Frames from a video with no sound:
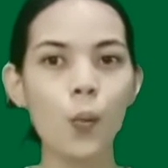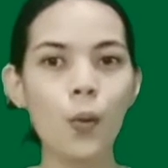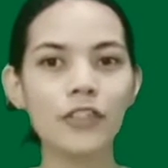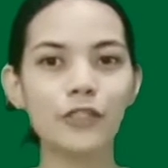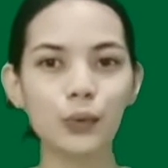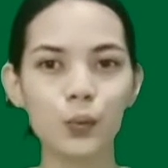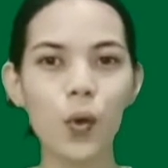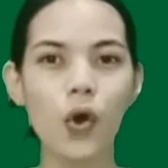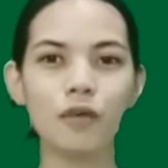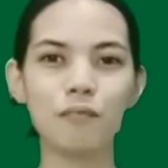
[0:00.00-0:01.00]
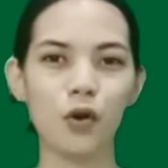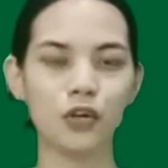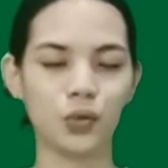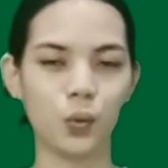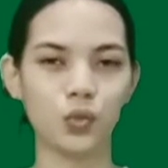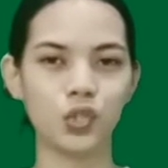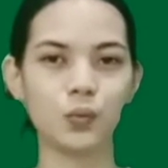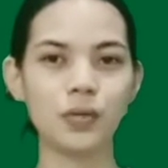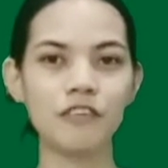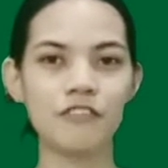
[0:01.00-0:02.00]
when two or more
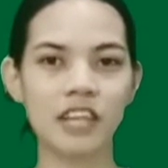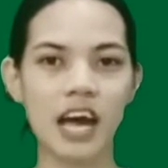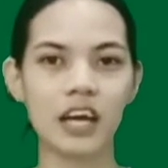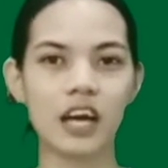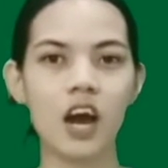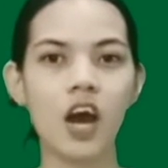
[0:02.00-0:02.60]
notes with a flag